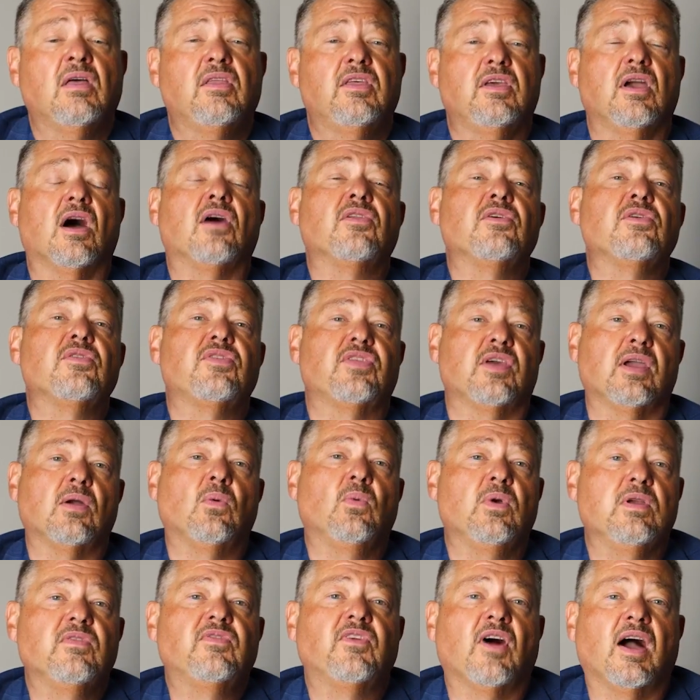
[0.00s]
The other thing
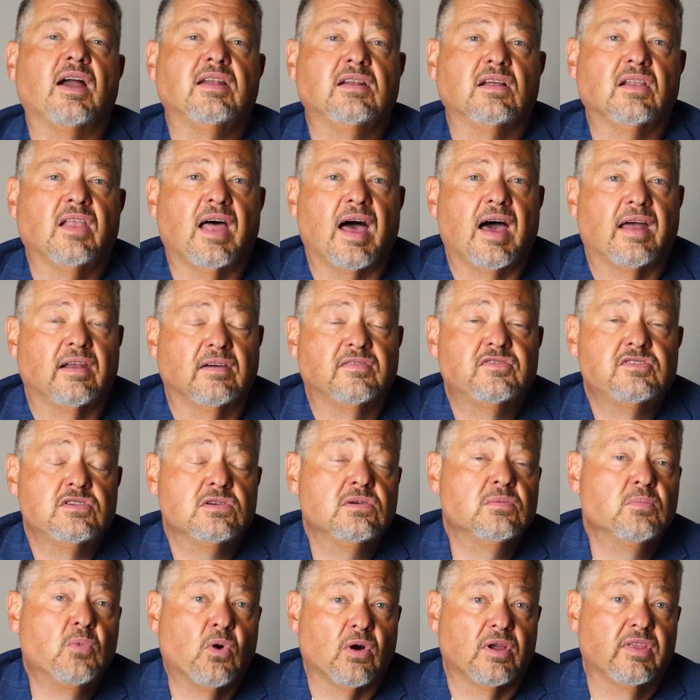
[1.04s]
we find a lot of
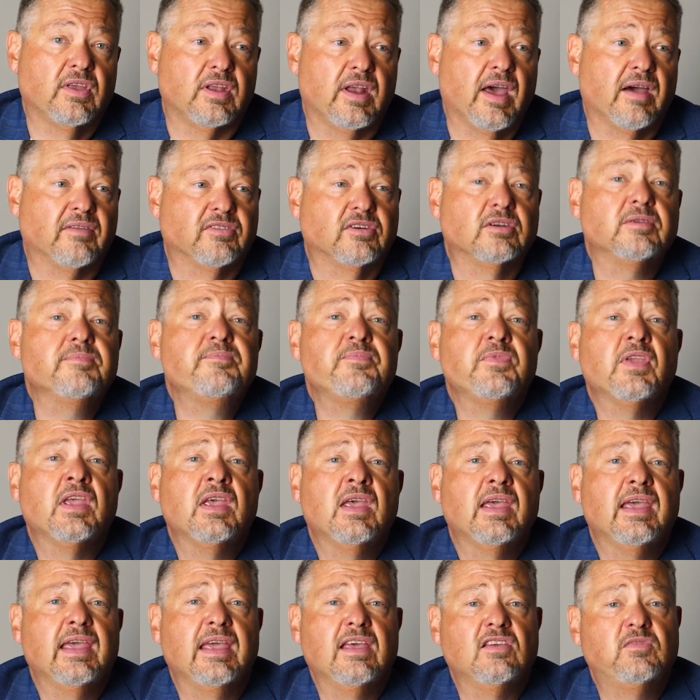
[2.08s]
too, more than ever,
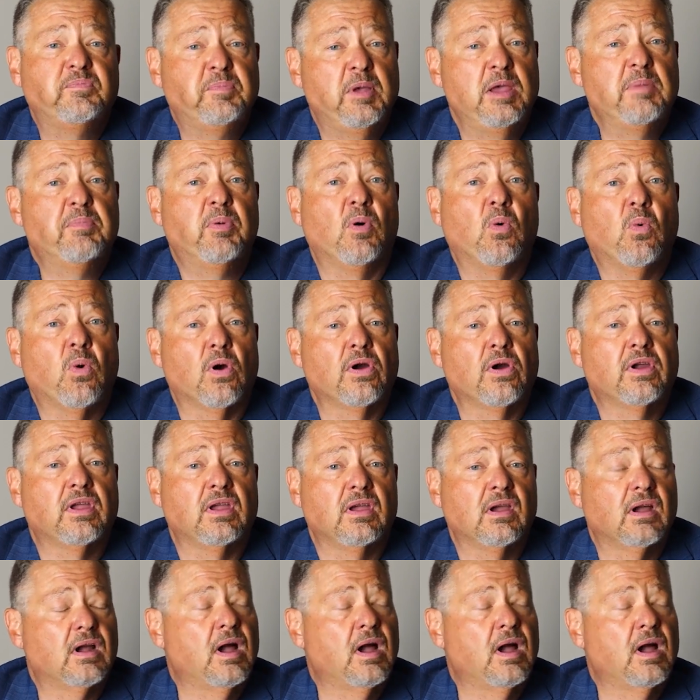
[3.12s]
is people working a